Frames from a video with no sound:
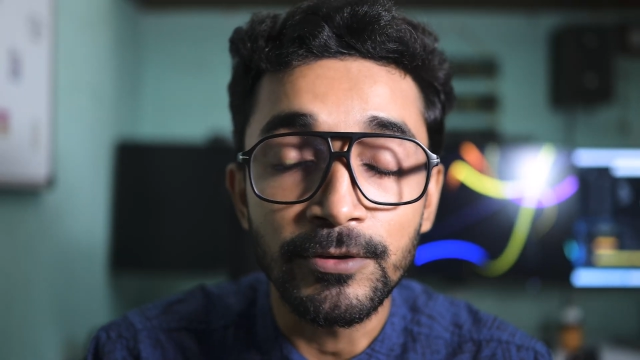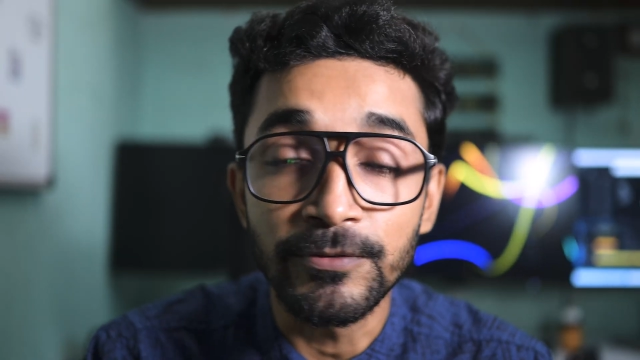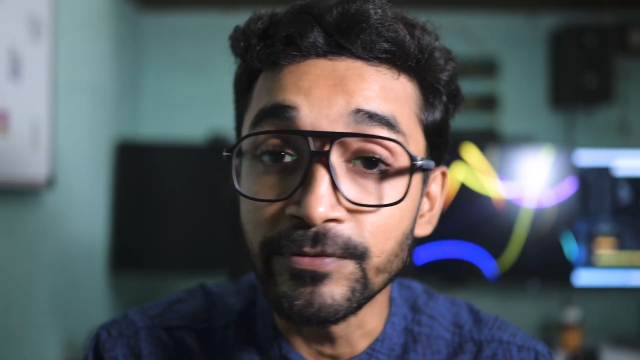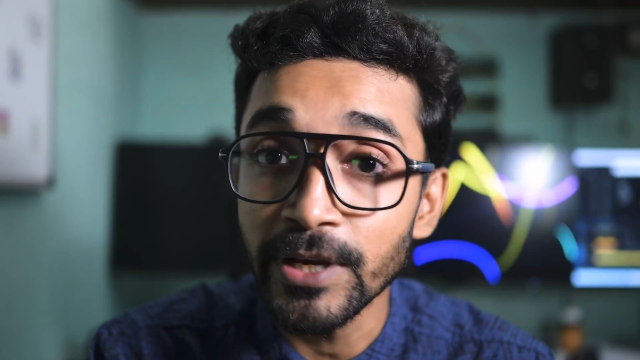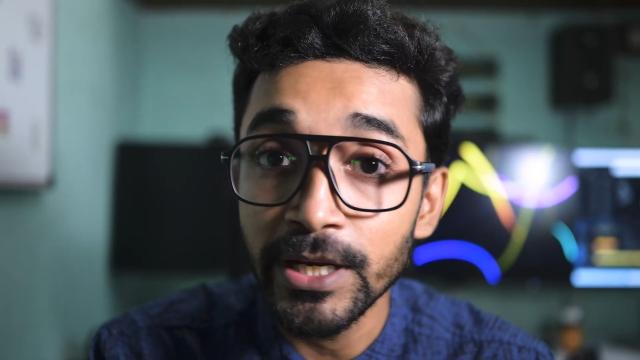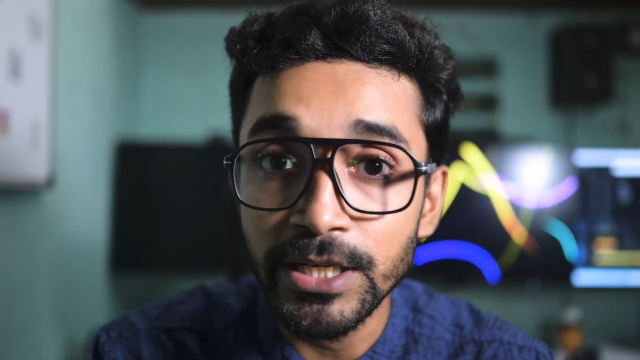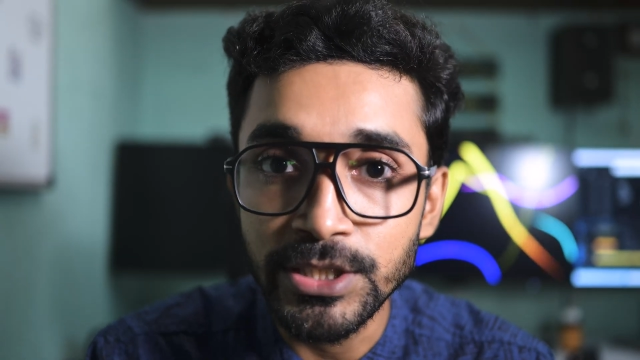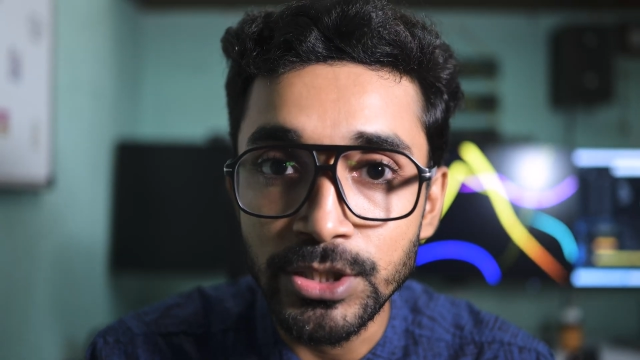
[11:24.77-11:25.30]

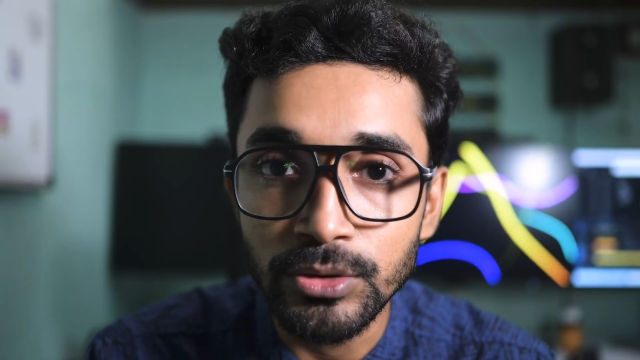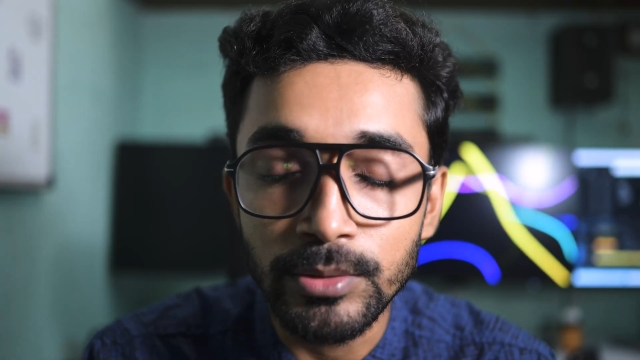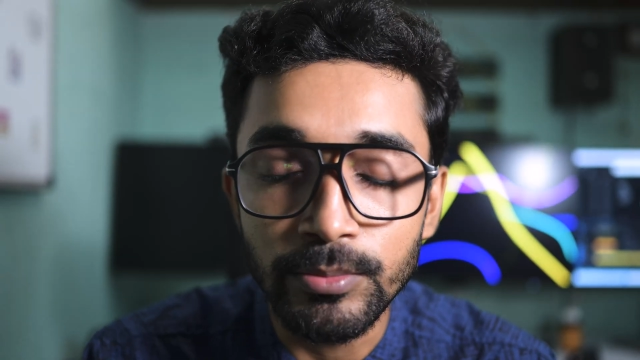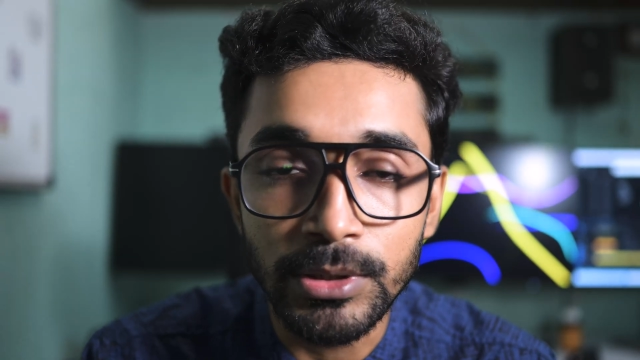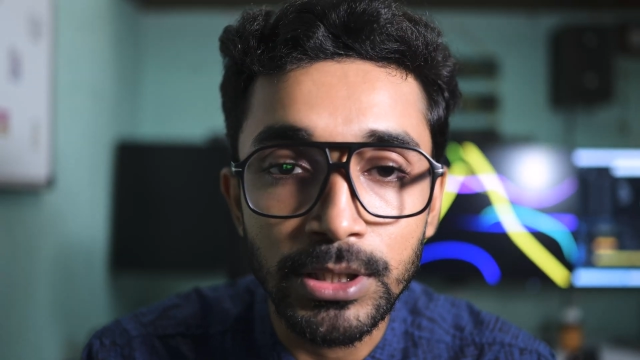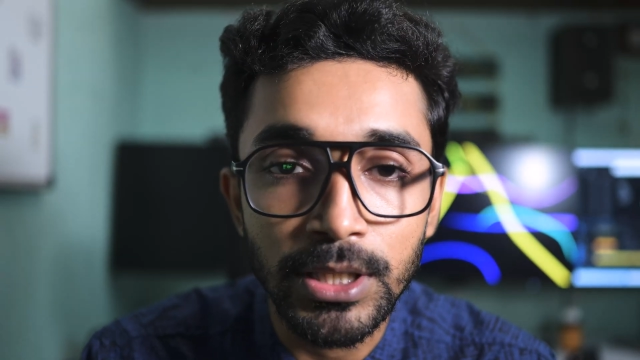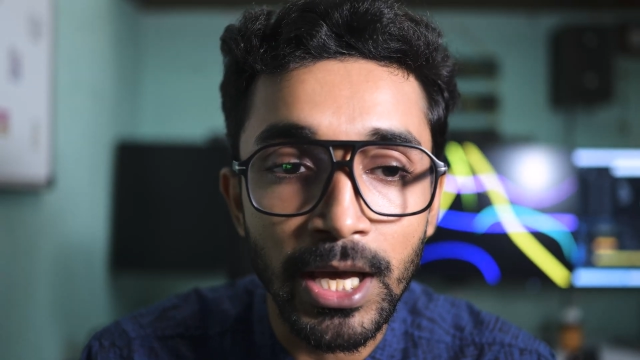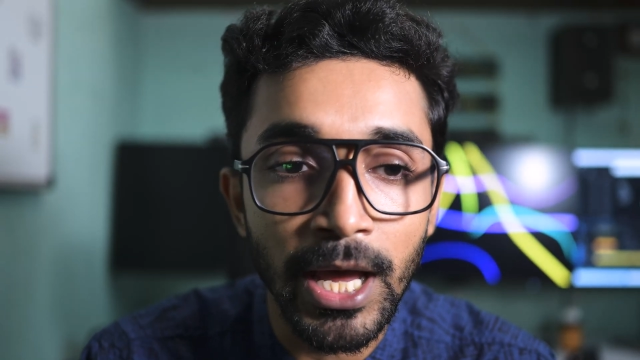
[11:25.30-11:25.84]
very
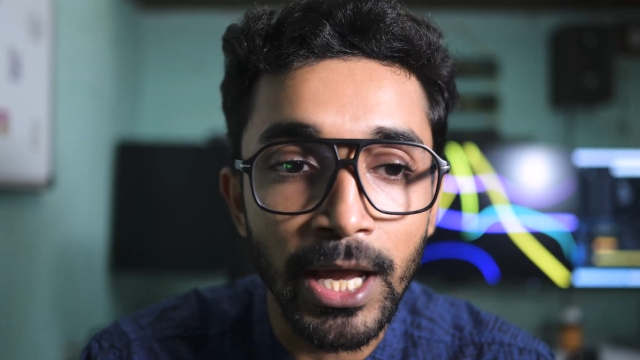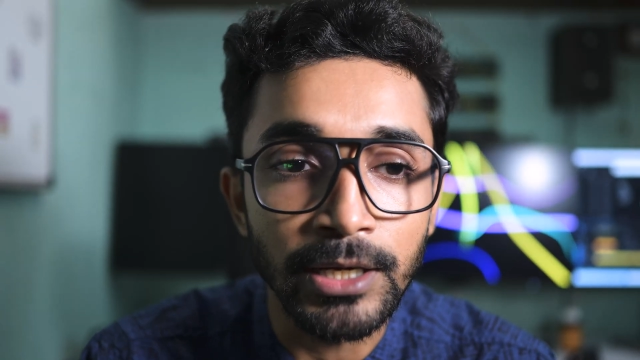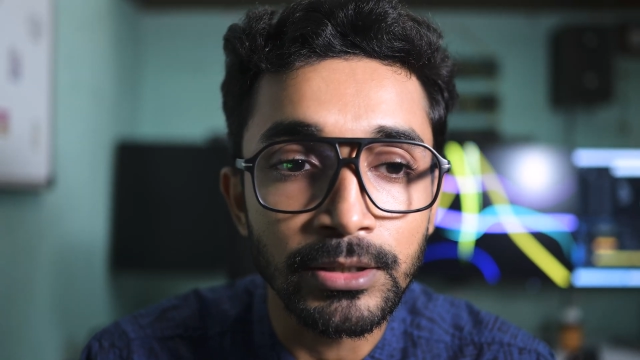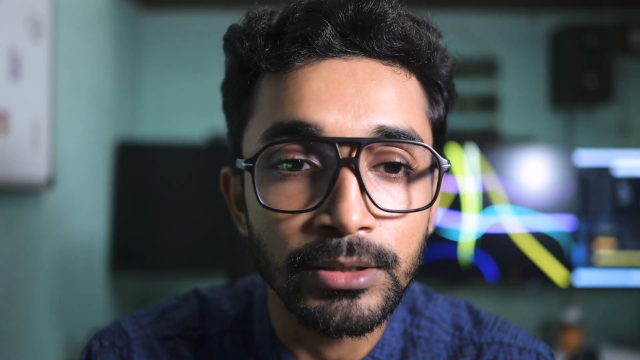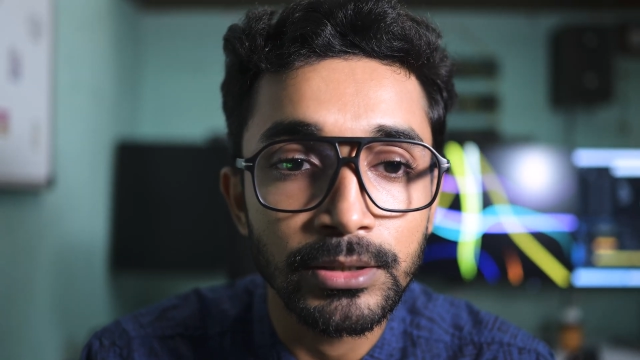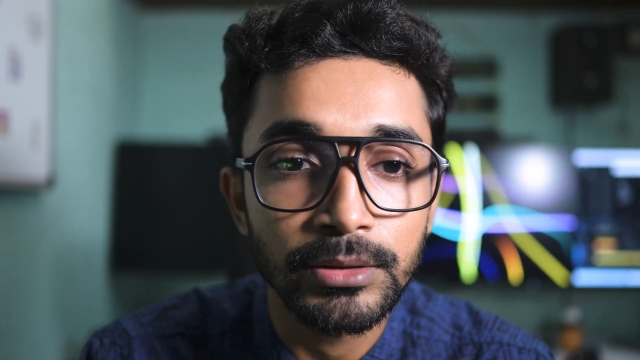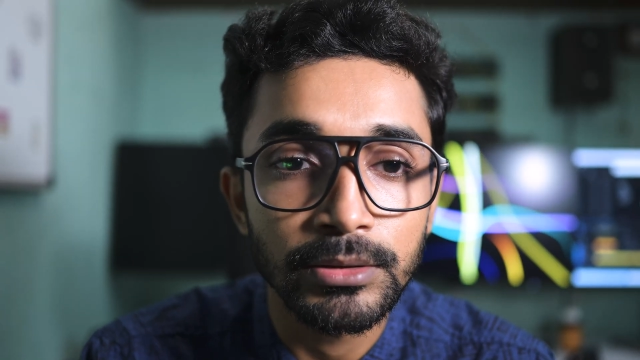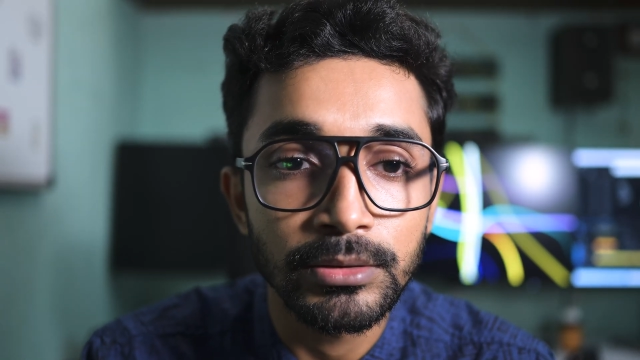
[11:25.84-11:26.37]
durable
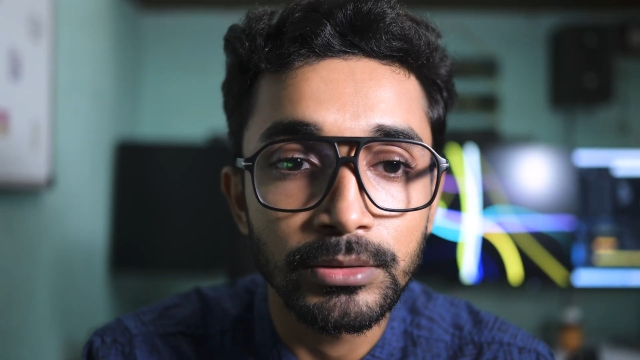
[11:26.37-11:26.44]
and